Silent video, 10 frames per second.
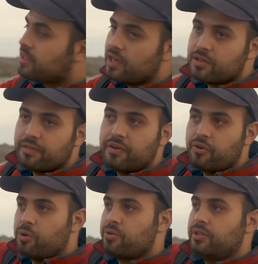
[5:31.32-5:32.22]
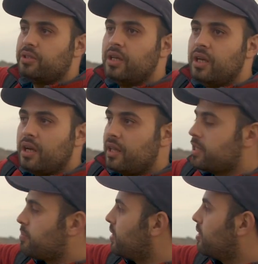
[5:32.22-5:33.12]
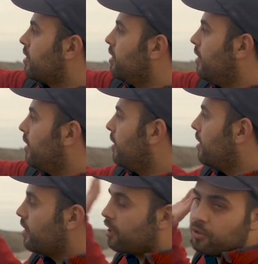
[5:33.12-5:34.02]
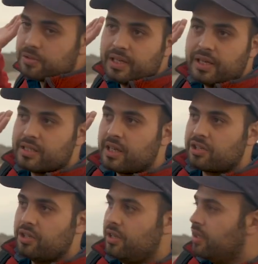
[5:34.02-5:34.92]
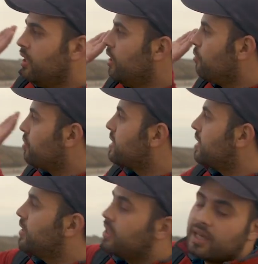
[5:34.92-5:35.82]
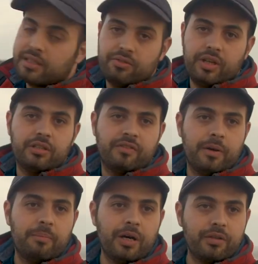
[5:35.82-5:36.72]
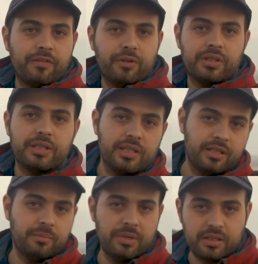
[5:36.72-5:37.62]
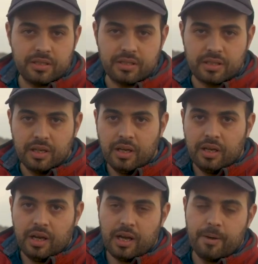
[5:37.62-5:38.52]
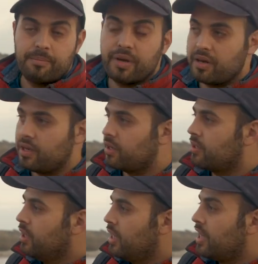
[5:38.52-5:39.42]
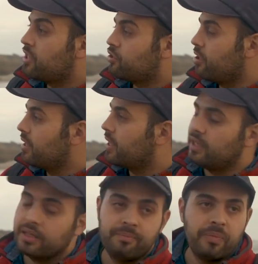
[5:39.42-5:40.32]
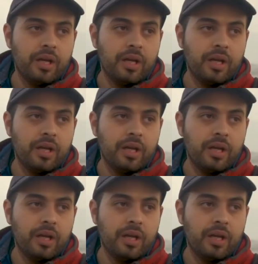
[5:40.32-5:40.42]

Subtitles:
case of erosion in this particular area, and the coastline is actually receding at a rate of about 40 centimeters per year. Historically,